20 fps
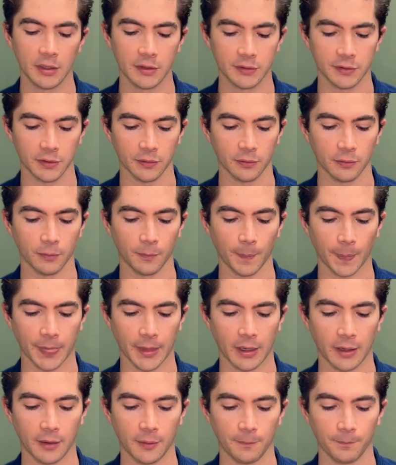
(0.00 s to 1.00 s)
So
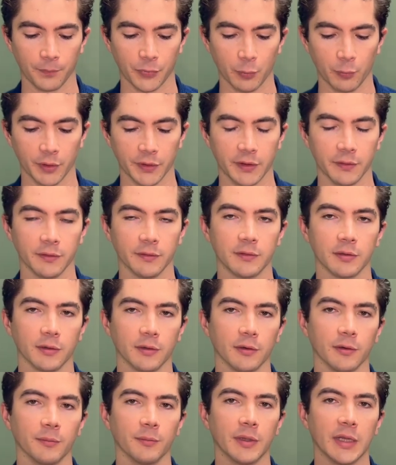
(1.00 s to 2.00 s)
what the
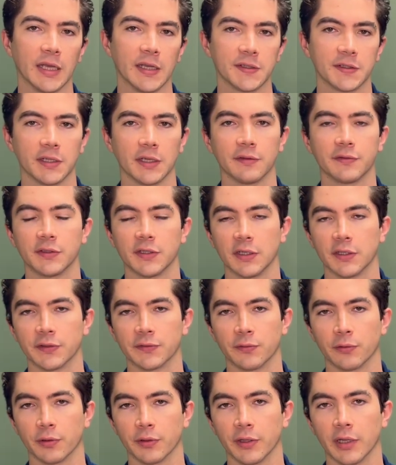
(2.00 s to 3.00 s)
term SF stands
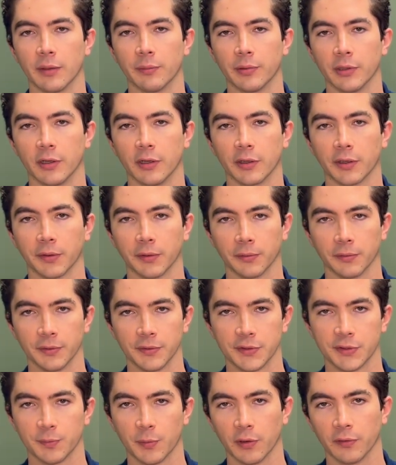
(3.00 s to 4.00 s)
for in that binocular
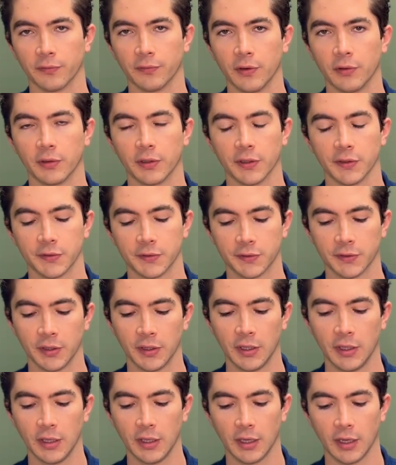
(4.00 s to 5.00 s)
is smart focus.
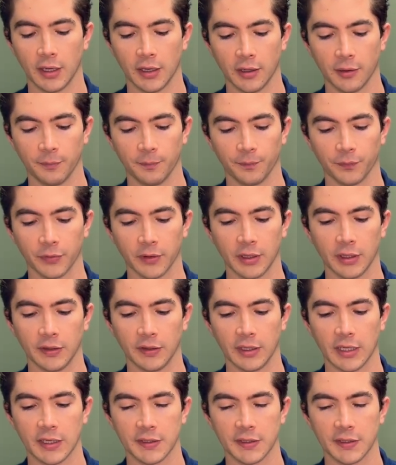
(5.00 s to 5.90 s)
In the